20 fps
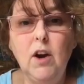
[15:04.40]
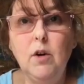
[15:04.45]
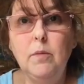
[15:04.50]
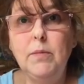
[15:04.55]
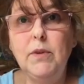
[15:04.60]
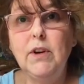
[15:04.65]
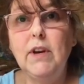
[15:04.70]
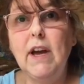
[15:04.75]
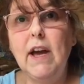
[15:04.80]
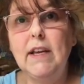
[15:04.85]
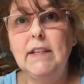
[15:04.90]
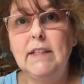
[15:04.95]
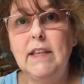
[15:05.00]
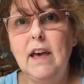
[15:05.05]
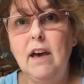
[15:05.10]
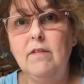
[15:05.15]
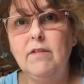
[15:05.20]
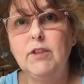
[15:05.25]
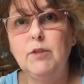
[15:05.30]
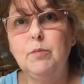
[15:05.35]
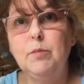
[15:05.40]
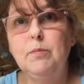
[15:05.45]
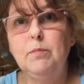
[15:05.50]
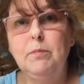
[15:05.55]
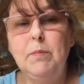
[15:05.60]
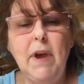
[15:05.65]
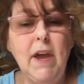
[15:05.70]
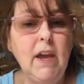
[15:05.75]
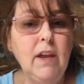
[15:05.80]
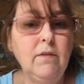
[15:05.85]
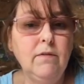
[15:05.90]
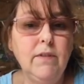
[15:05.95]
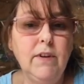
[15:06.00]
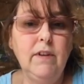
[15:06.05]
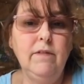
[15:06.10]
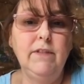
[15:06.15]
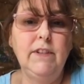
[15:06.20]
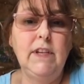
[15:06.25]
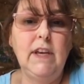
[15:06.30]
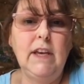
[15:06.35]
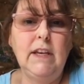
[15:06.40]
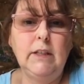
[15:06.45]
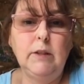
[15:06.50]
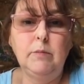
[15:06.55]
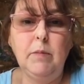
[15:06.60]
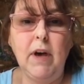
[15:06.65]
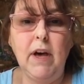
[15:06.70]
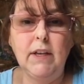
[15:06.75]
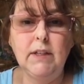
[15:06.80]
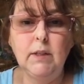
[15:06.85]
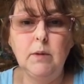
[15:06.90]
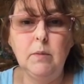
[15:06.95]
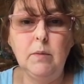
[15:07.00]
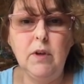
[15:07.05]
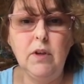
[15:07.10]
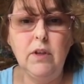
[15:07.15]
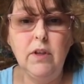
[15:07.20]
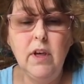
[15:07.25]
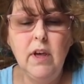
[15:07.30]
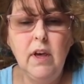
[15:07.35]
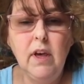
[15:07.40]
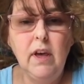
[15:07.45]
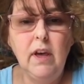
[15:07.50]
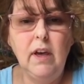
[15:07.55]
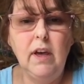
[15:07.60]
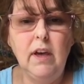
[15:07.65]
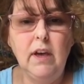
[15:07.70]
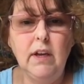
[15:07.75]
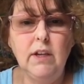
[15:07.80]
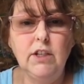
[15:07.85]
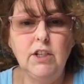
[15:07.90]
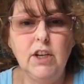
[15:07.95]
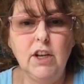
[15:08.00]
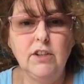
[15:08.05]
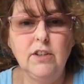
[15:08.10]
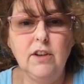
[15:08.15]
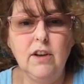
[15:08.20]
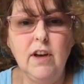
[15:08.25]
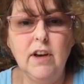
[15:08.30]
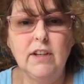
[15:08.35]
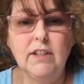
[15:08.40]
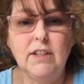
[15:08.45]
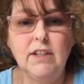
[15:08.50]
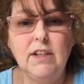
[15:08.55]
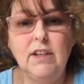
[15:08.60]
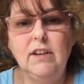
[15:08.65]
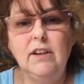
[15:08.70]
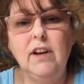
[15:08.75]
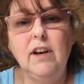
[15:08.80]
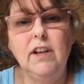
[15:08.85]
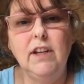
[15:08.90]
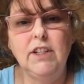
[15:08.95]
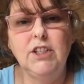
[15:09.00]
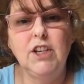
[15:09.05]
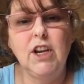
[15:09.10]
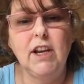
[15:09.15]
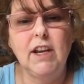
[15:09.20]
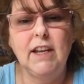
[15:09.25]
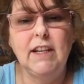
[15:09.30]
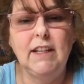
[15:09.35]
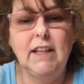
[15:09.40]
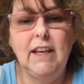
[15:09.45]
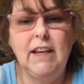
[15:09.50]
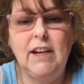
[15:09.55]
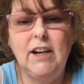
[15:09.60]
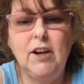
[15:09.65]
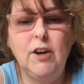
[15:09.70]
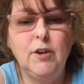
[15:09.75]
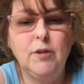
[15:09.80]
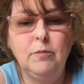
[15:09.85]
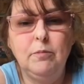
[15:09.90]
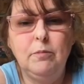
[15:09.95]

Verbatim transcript: hope you guys have as pain-free of a day as possible, and gentle hugs to you all. check in later.